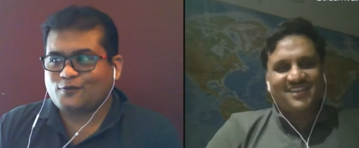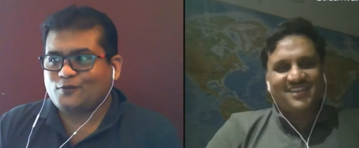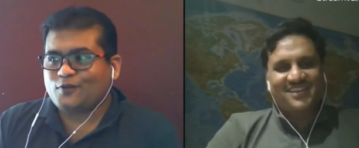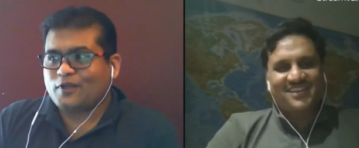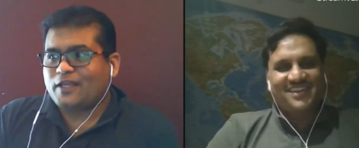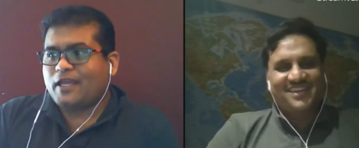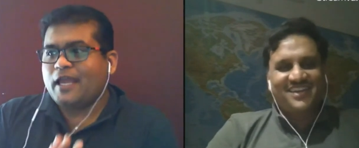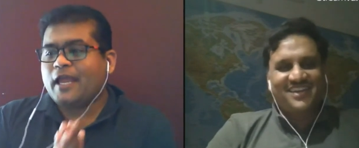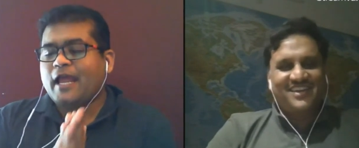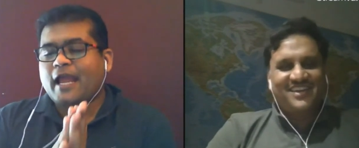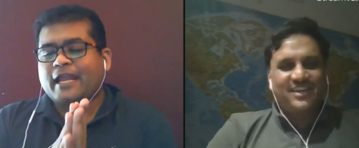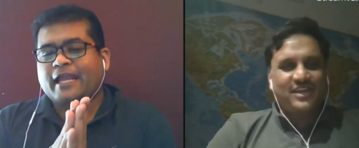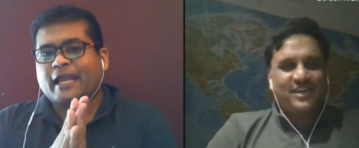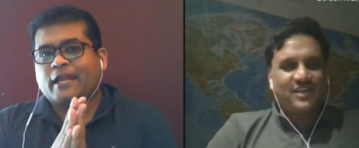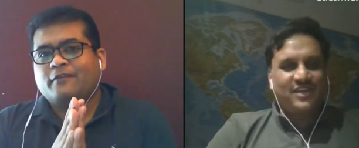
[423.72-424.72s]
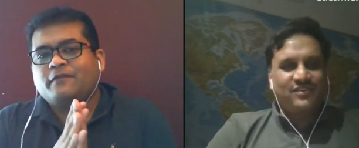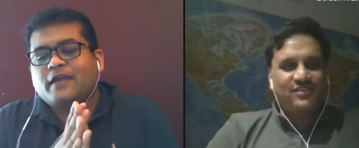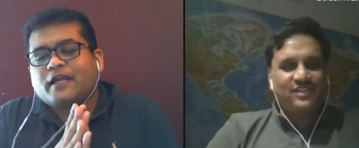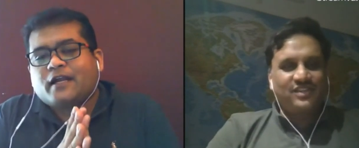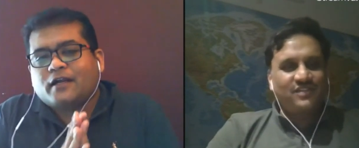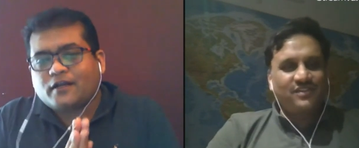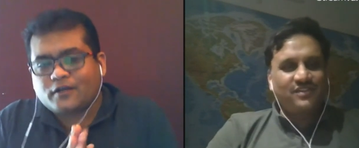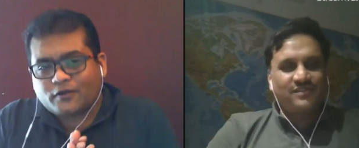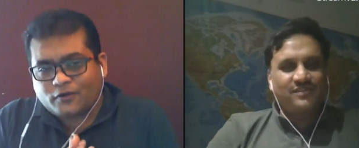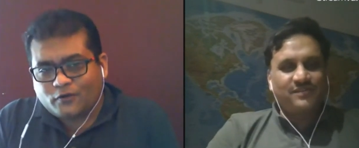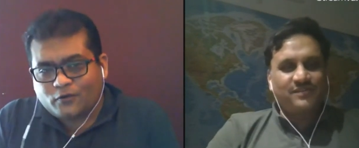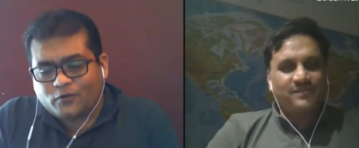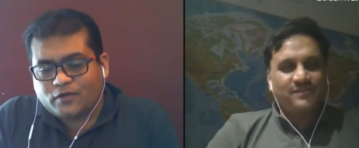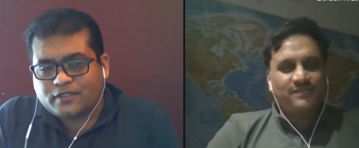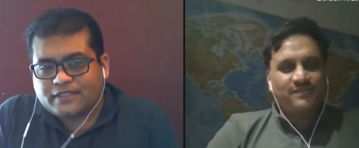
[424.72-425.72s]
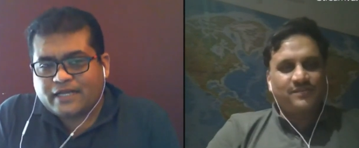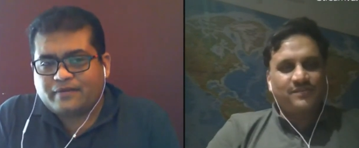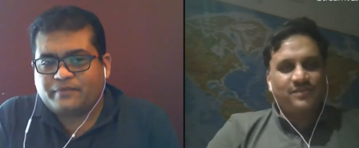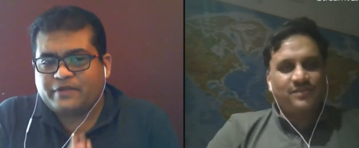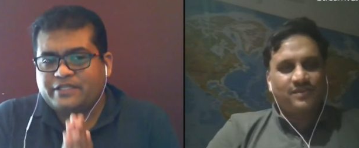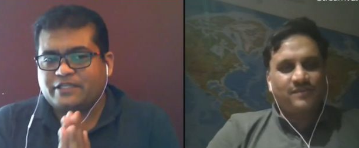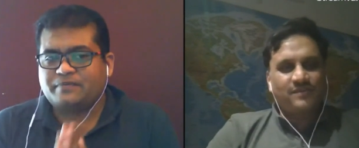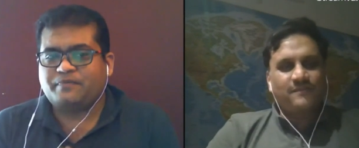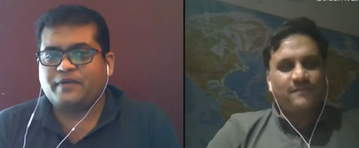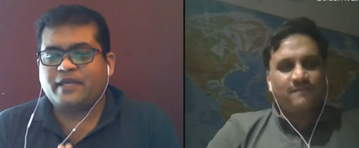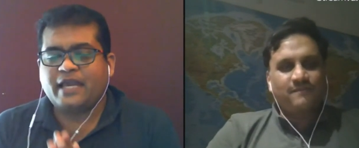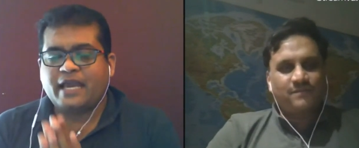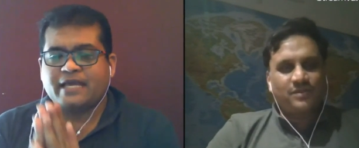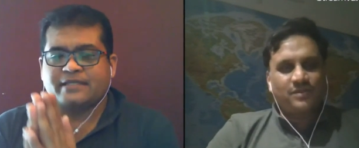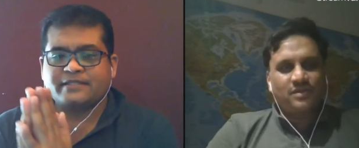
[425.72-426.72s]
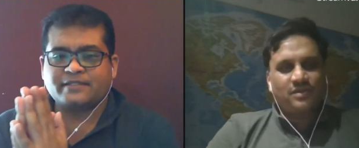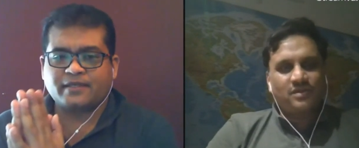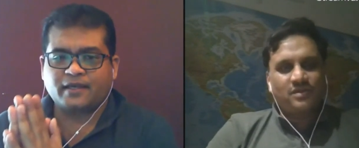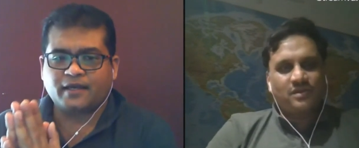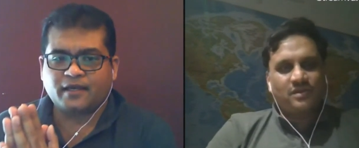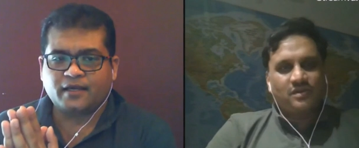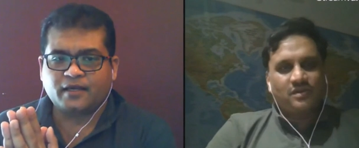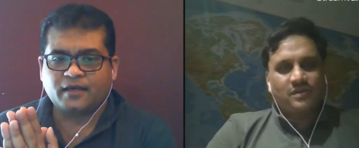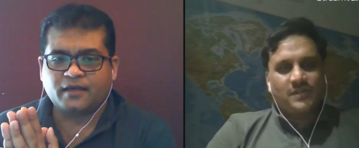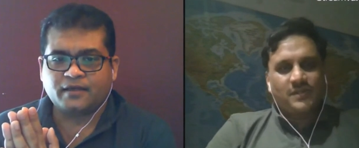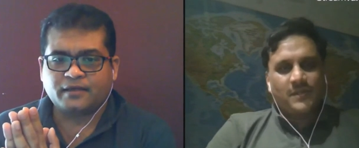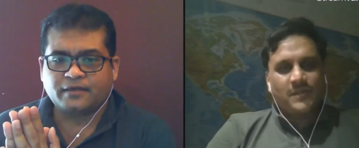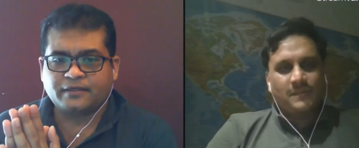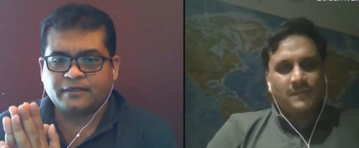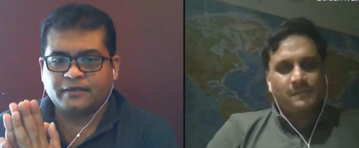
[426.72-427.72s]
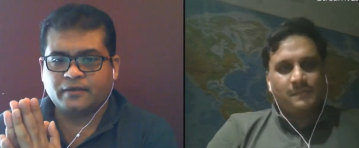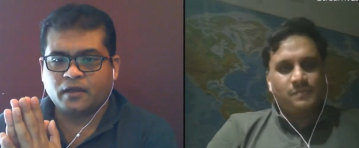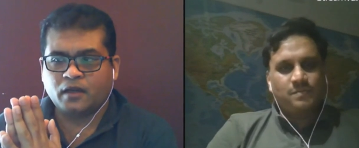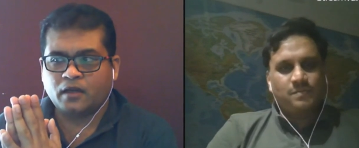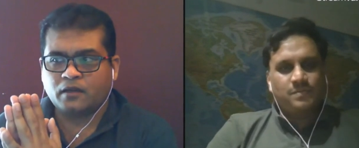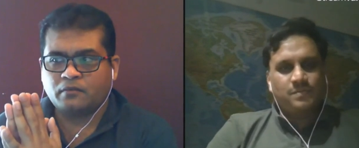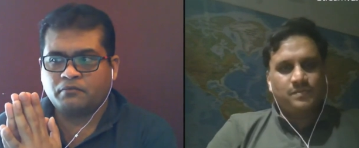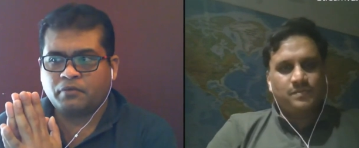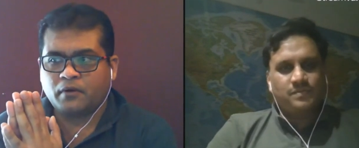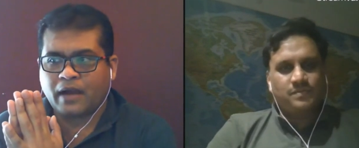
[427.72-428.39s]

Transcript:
Speaker 1: so, can we conclude that BJP has, uh, uh,